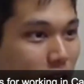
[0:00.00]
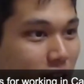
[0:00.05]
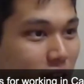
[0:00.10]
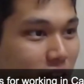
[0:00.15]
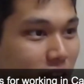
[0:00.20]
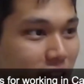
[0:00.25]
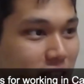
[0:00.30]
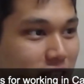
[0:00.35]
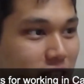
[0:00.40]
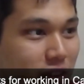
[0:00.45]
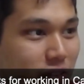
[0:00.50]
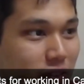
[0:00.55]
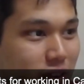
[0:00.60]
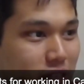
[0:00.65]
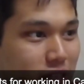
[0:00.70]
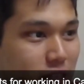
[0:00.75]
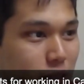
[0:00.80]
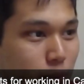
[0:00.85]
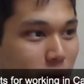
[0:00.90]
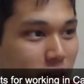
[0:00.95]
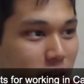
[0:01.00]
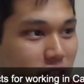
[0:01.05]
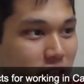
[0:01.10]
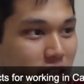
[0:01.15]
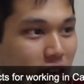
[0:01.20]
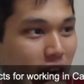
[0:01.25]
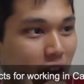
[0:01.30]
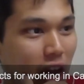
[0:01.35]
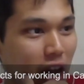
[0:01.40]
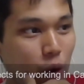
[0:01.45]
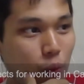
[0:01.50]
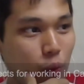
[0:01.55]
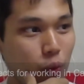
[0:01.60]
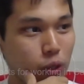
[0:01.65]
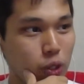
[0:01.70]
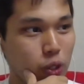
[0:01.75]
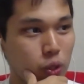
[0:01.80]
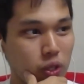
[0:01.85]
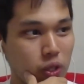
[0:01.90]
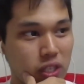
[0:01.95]
Cancer Research Malaysia, and how
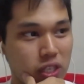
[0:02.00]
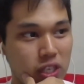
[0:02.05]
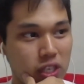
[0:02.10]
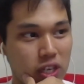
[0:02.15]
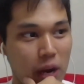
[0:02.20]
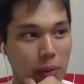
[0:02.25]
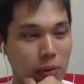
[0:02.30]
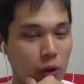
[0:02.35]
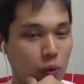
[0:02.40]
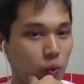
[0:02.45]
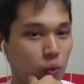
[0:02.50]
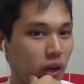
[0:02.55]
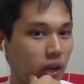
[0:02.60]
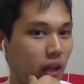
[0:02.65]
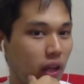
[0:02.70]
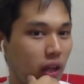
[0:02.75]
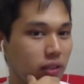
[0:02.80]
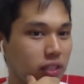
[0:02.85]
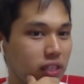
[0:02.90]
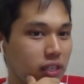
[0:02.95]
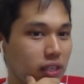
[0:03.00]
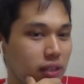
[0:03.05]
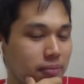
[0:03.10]
would you describe the work culture?